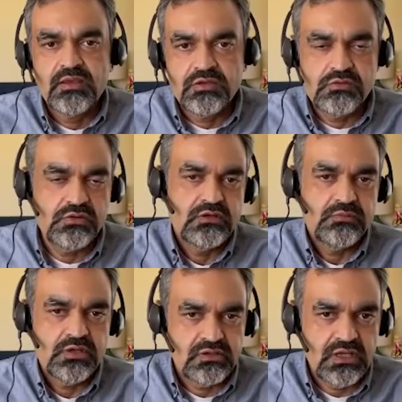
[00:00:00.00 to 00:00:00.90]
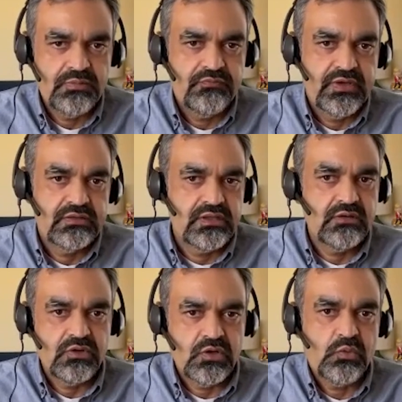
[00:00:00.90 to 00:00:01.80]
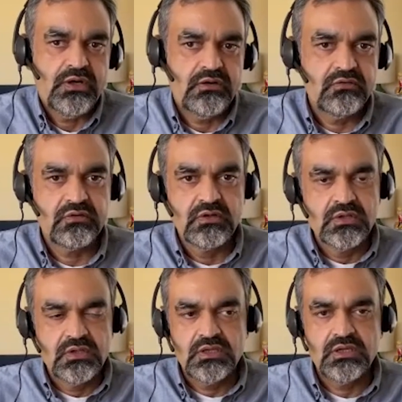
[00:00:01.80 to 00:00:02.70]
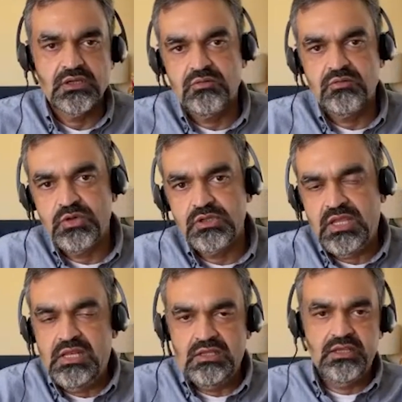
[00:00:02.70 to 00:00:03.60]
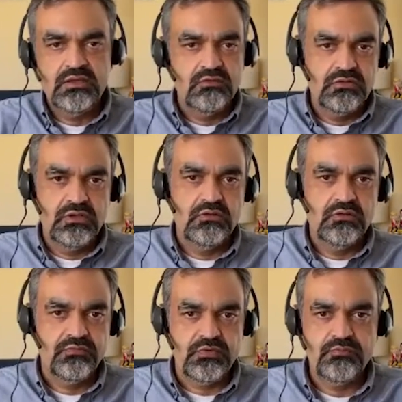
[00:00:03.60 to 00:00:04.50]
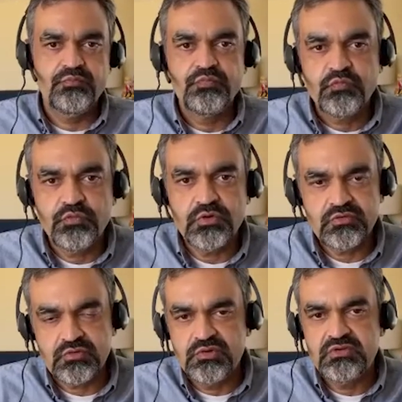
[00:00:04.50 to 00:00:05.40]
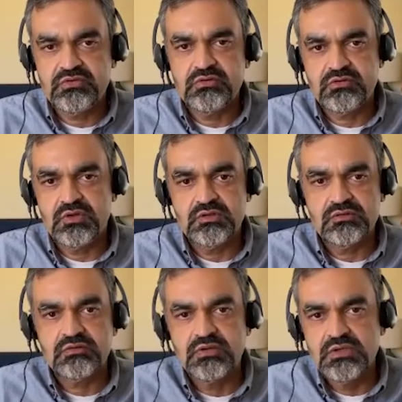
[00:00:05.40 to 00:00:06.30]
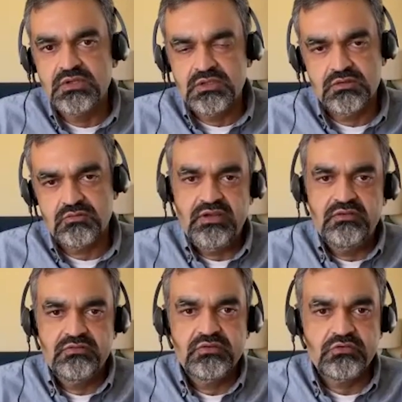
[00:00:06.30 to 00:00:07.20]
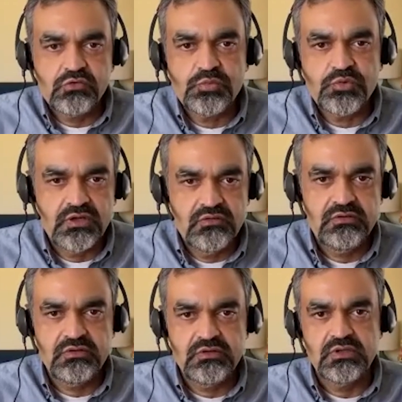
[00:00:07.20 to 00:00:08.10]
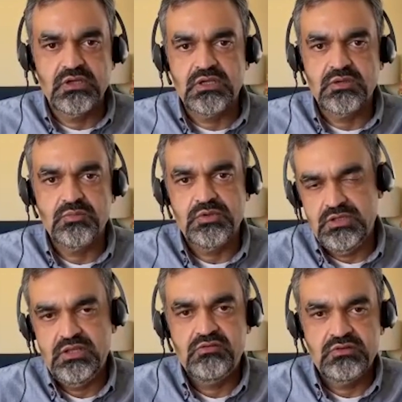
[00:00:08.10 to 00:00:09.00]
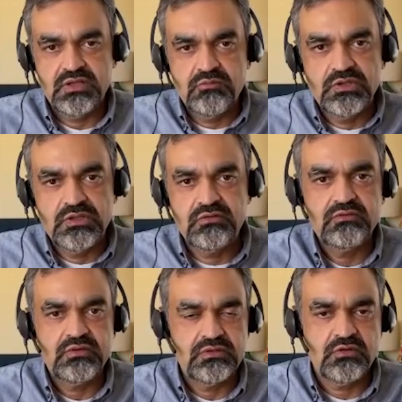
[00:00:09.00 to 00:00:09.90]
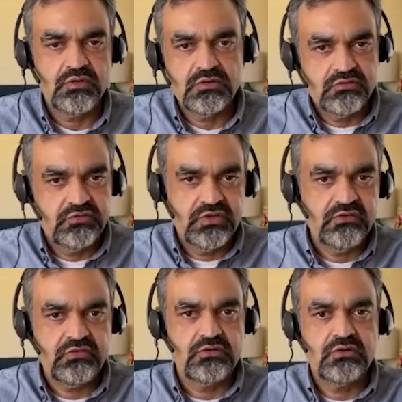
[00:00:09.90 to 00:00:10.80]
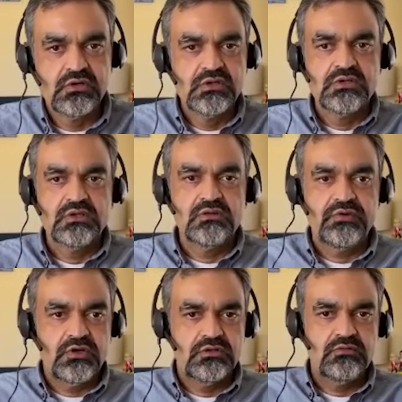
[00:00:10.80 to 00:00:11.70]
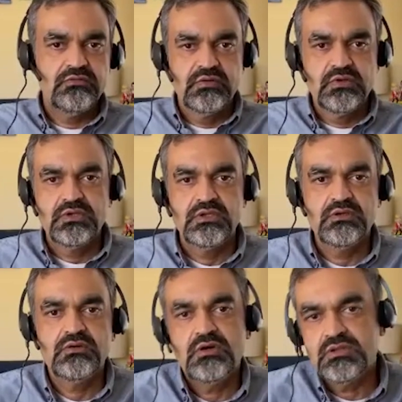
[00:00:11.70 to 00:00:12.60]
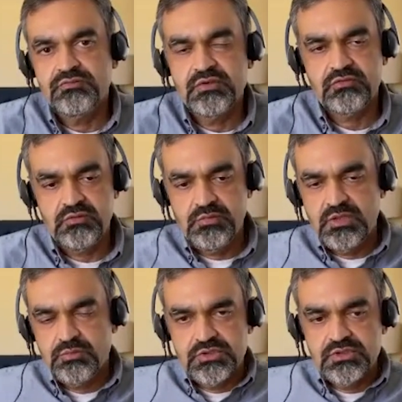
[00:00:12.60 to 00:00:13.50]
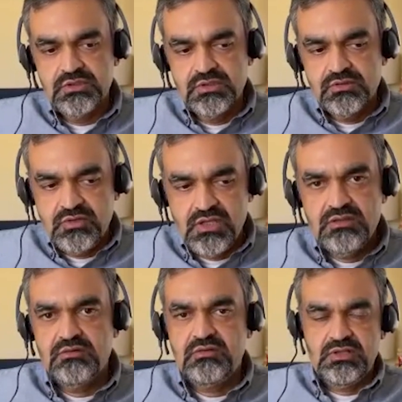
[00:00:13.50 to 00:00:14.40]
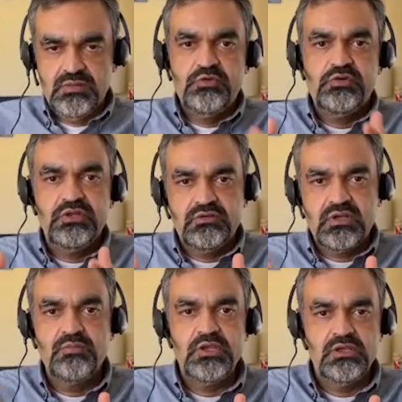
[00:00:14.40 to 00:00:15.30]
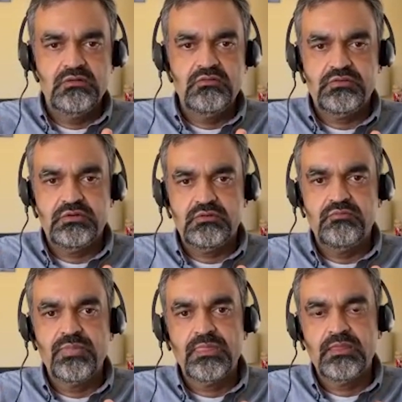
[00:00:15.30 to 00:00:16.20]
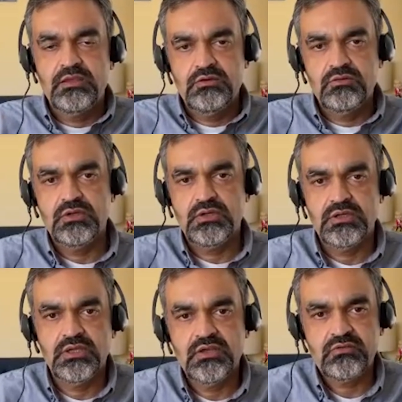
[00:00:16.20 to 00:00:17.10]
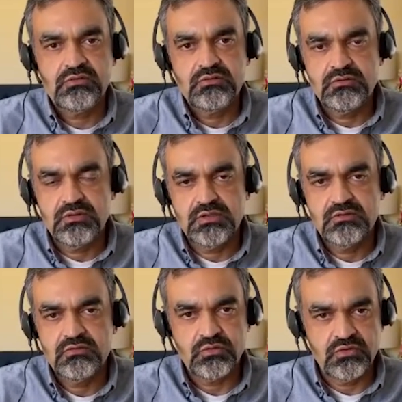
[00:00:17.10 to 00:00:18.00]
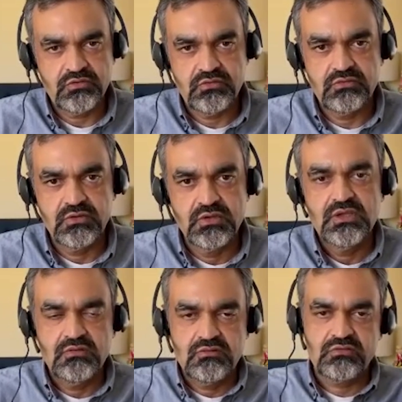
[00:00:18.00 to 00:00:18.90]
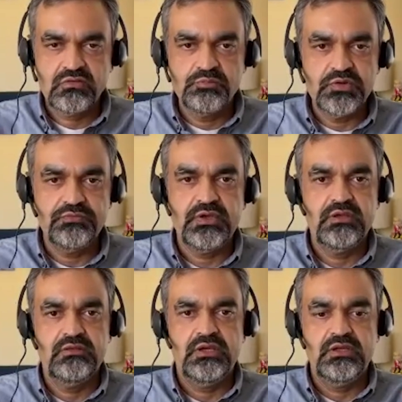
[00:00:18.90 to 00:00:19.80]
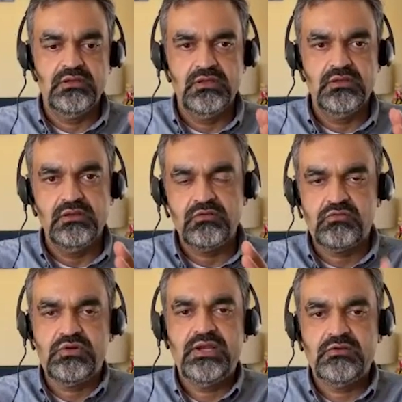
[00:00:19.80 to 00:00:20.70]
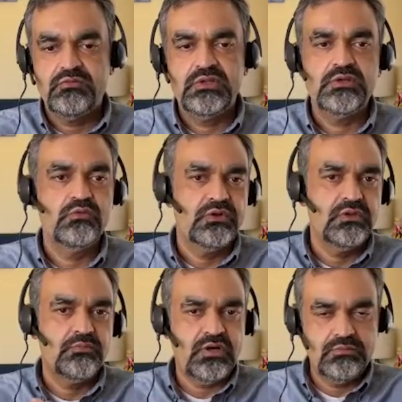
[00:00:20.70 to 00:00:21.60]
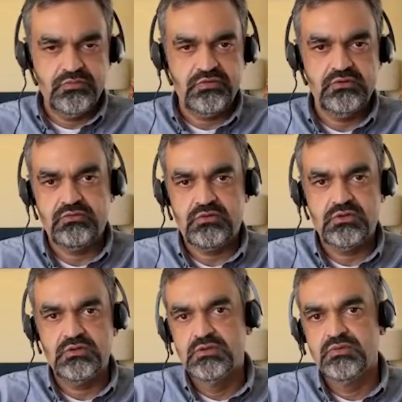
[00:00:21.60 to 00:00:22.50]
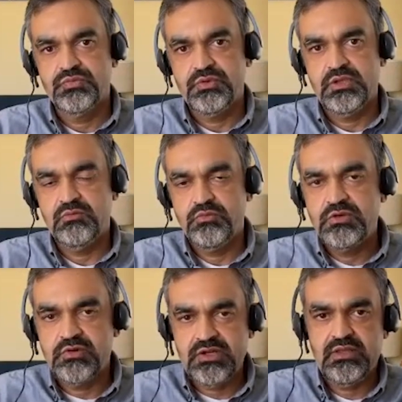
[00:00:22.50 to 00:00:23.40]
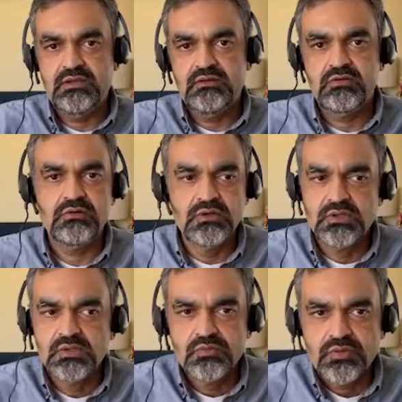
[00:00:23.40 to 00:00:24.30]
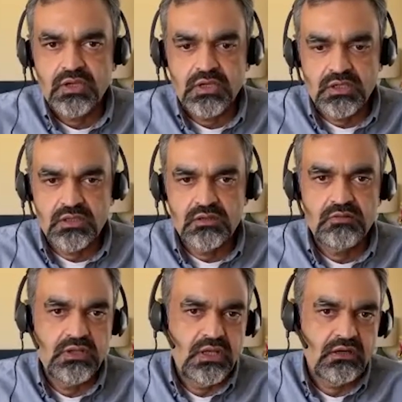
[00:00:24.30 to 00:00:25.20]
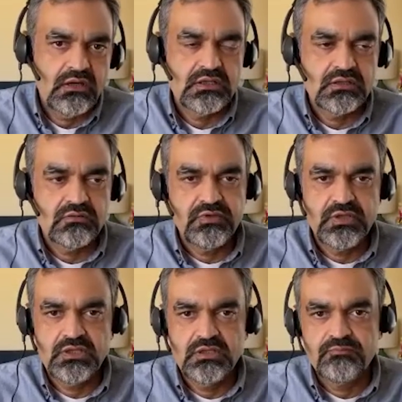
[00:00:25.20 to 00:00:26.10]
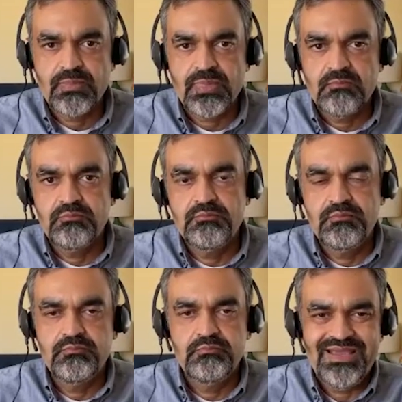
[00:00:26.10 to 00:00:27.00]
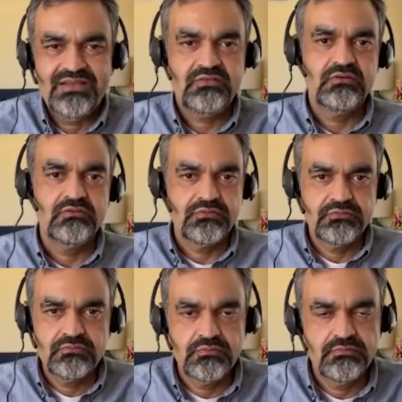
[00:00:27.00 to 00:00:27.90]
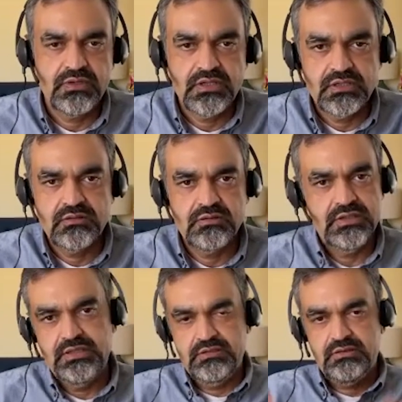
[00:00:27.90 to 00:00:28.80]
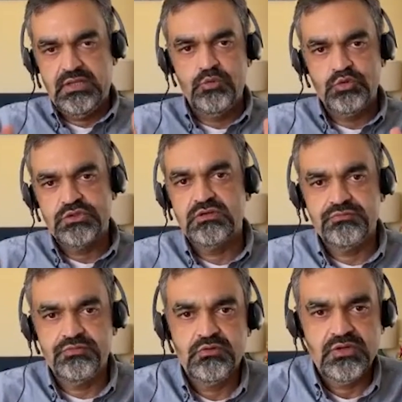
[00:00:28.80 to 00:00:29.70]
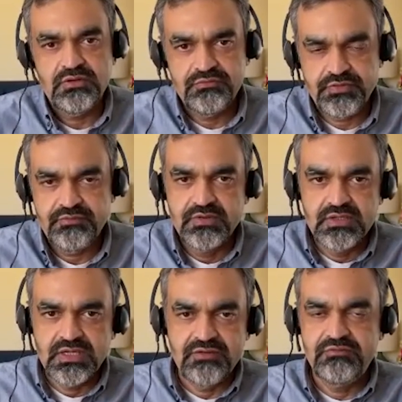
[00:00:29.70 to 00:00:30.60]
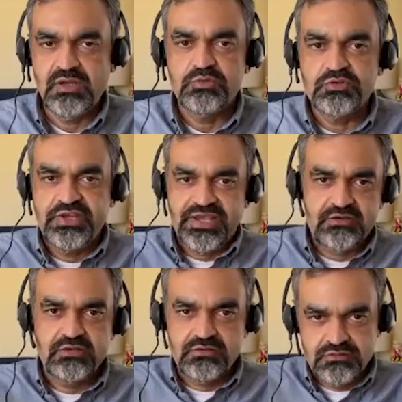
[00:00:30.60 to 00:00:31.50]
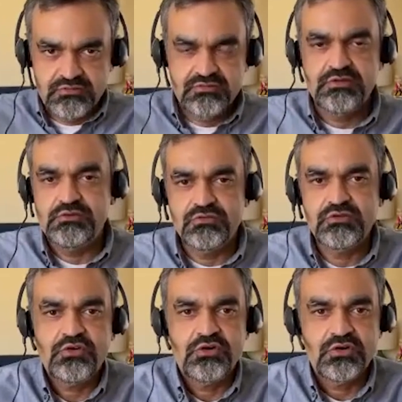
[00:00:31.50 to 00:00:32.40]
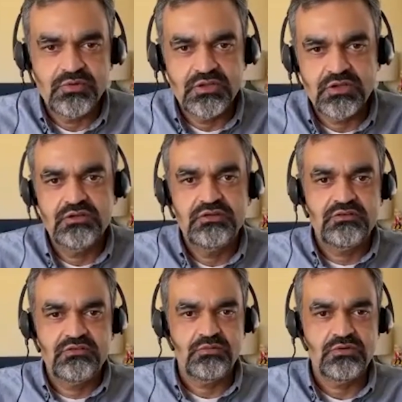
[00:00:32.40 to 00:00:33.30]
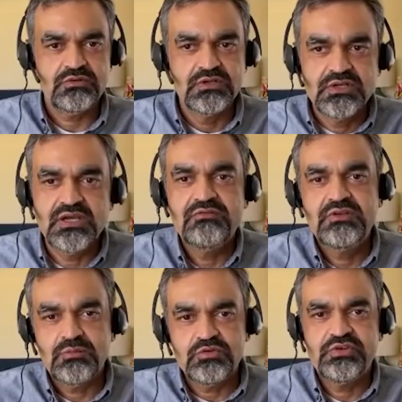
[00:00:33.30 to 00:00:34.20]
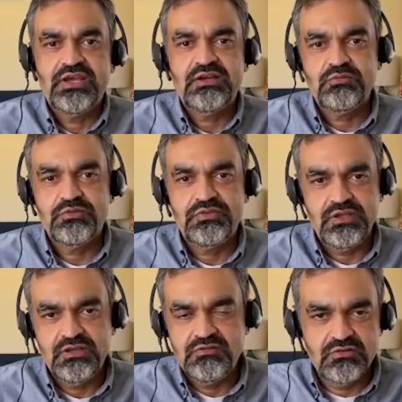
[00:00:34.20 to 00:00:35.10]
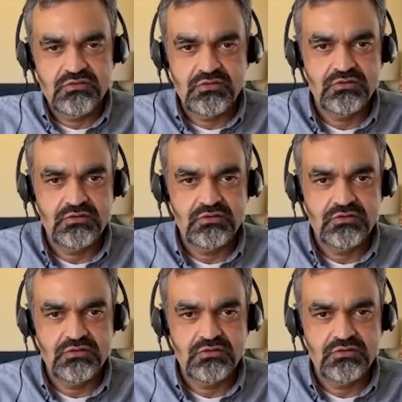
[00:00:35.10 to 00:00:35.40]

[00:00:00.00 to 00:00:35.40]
You need to be on top of that. That requires what Kate Leggett, from Forrester Research calls the rise of the super agent, and an agent that really sits at the critical juncture of all of this, to be able to take the telemetry that's coming in from external sources and simplify that and extract really where the problem sets are and redirect that. So the era of the massive, and I'm old enough here. I've double jacked, to use the term in the contact center world. I've double jacked with agents